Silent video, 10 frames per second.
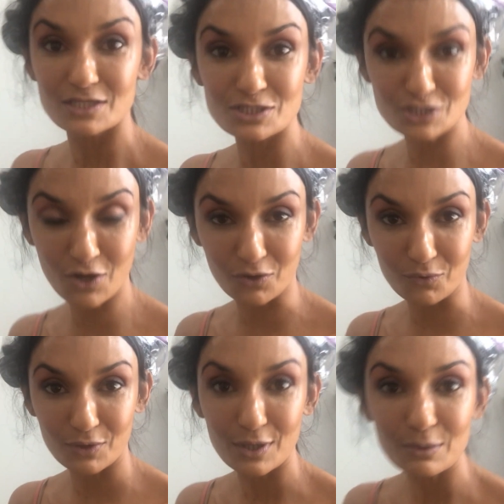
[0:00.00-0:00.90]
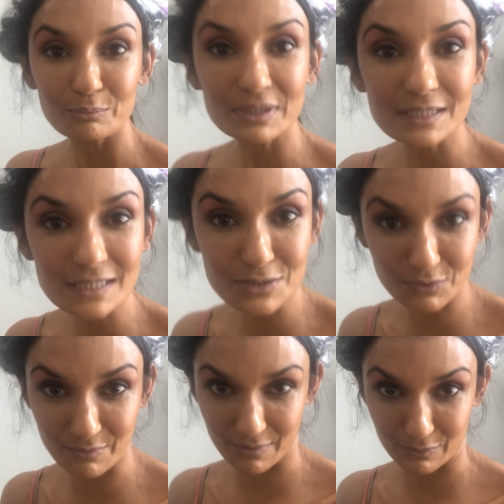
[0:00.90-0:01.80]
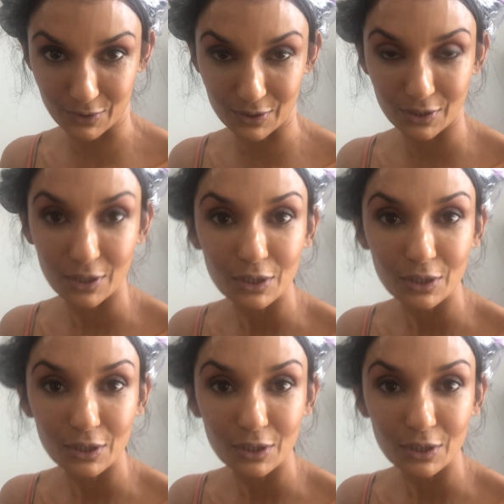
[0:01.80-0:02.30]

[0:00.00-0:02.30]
So please remember